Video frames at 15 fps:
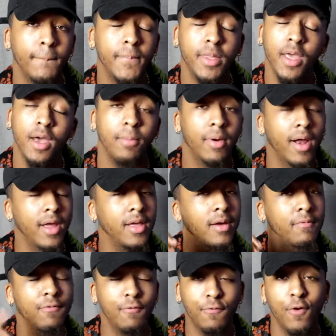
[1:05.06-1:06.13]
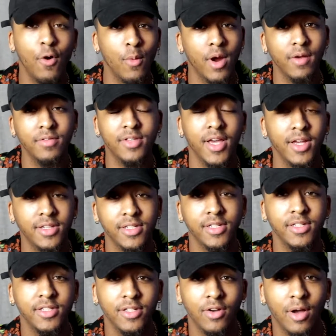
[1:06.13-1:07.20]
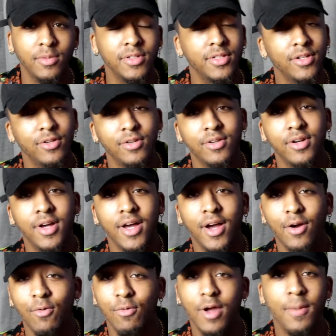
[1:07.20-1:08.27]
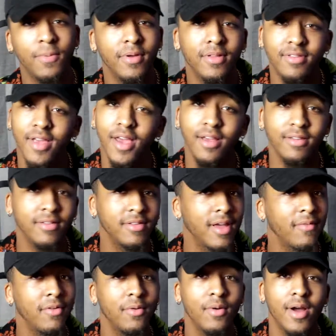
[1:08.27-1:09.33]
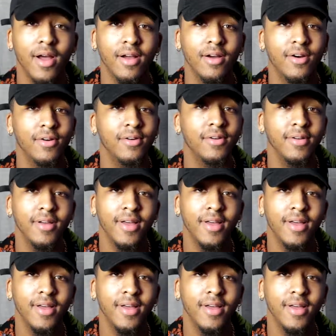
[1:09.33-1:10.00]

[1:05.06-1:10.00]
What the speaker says: yeah, but I am from Fort Worth, Texas, so I'm still repping Texas everywhere I go.